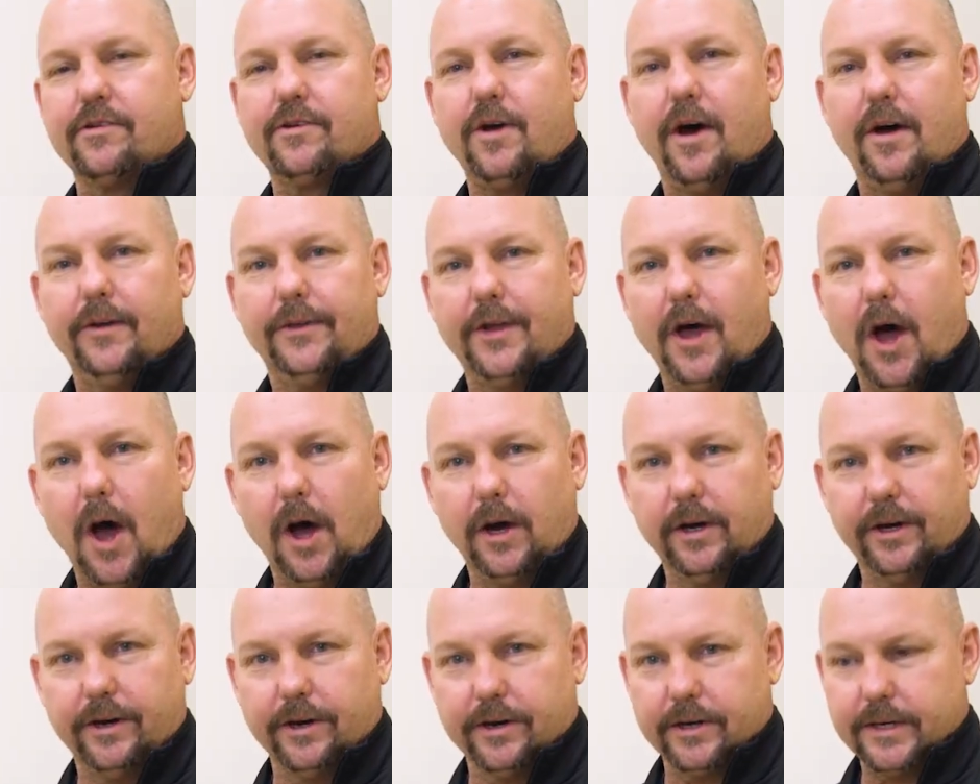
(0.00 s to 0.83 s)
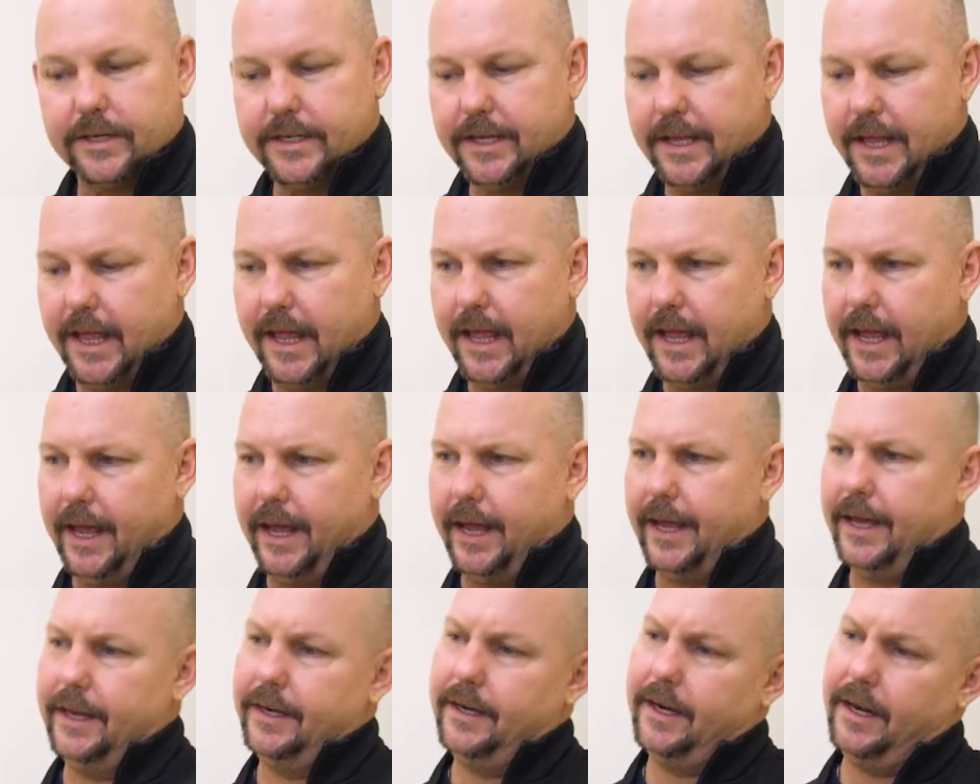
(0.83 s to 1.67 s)
is called The Hunger,
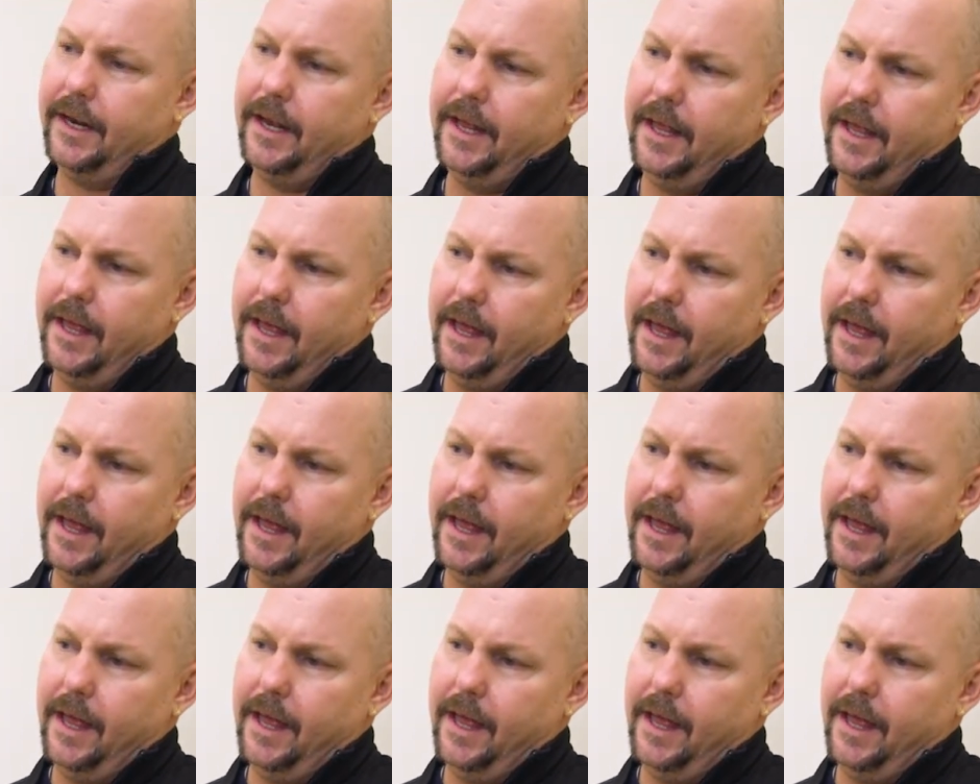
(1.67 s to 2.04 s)
and